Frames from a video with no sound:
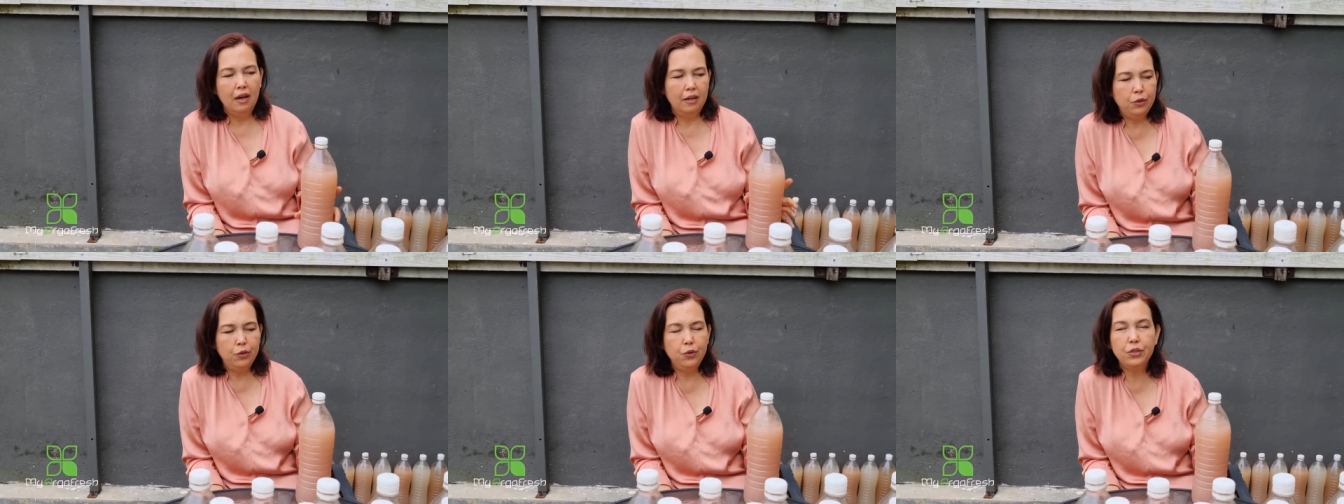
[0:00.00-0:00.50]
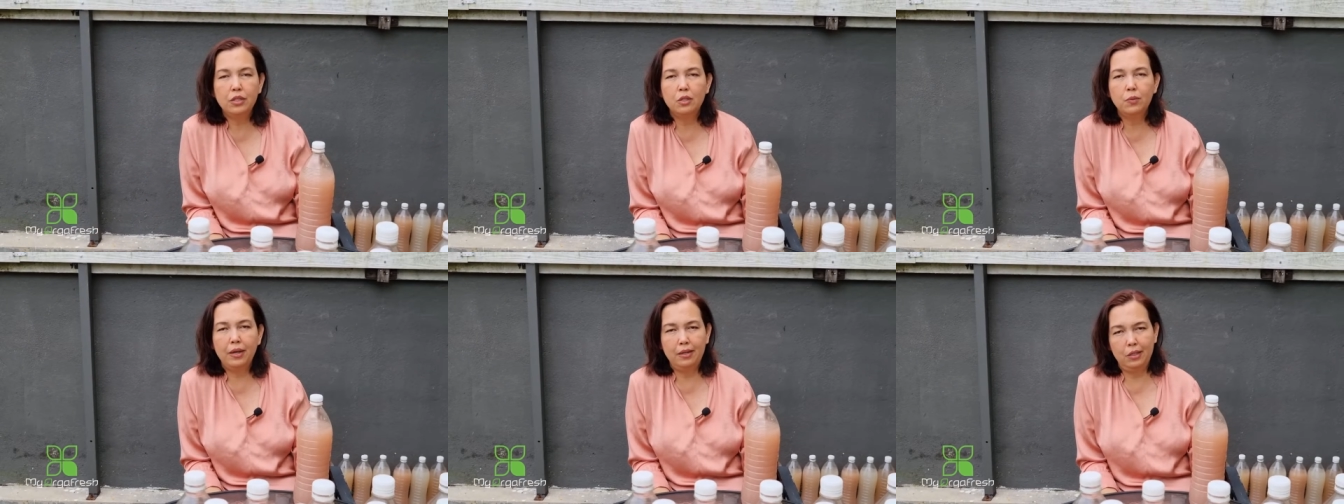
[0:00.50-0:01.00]
I to use
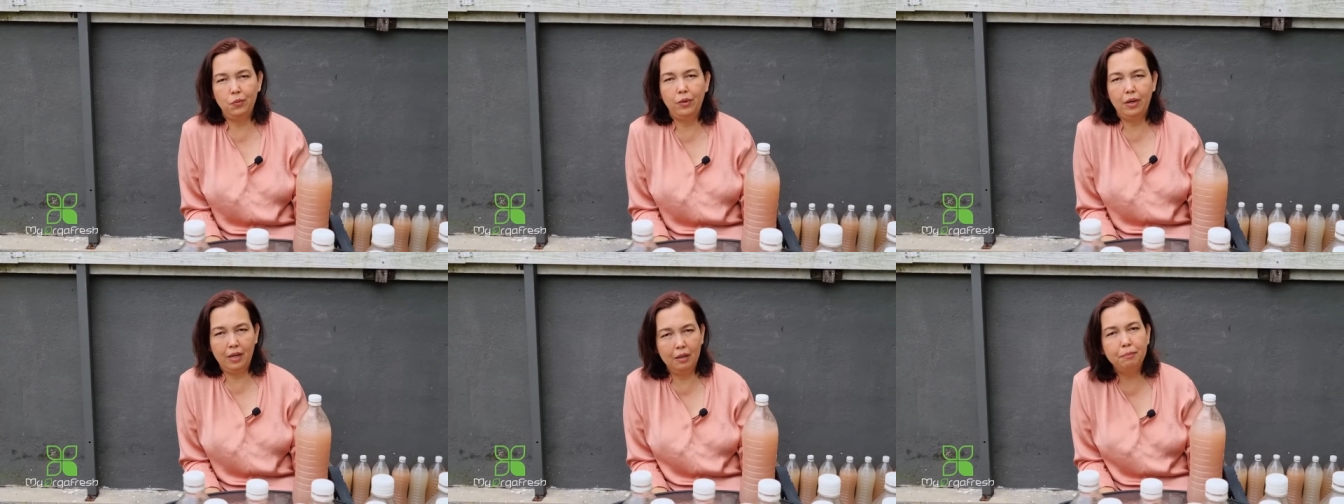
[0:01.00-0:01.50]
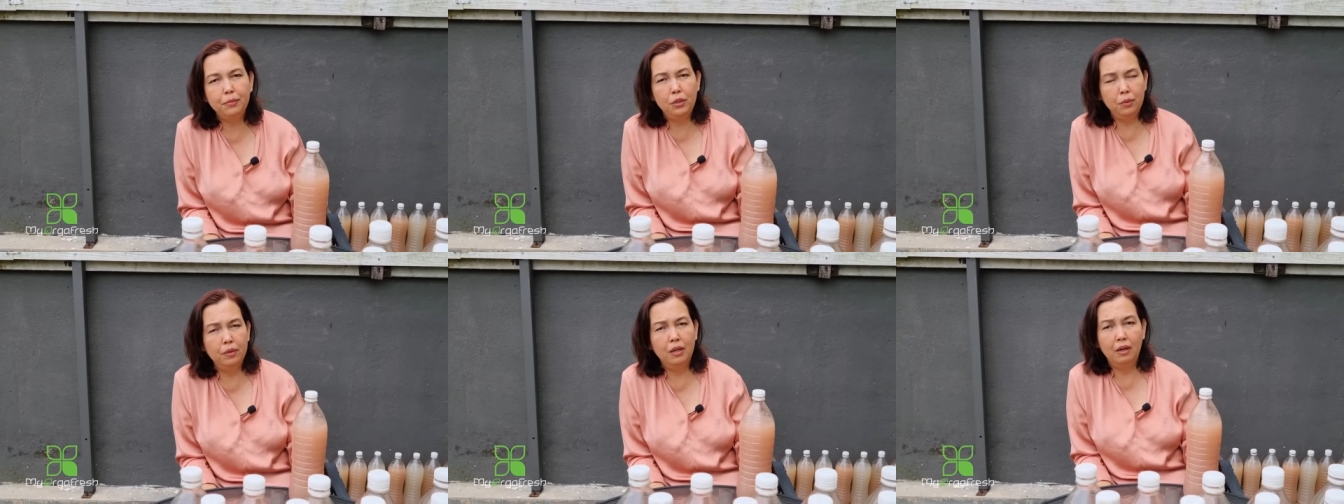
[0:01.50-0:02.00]
this one it will help
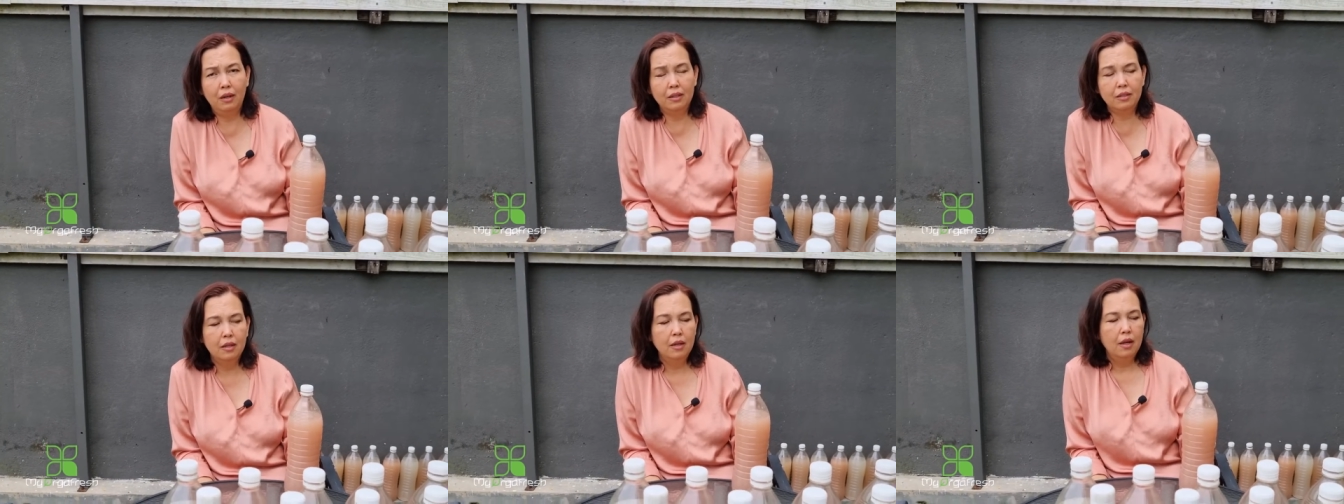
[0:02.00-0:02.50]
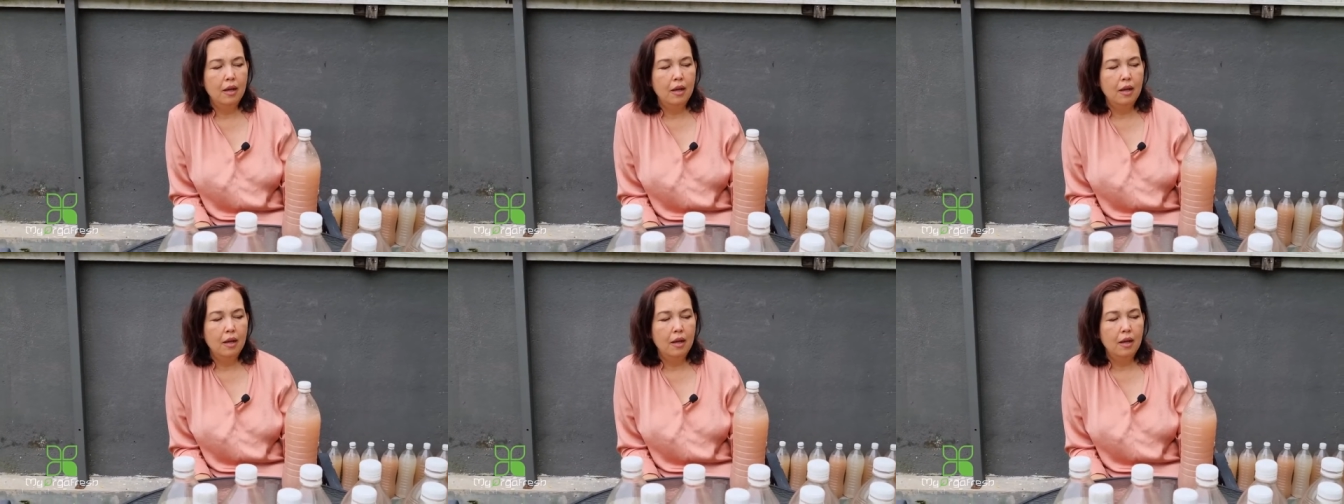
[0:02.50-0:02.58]
you a lot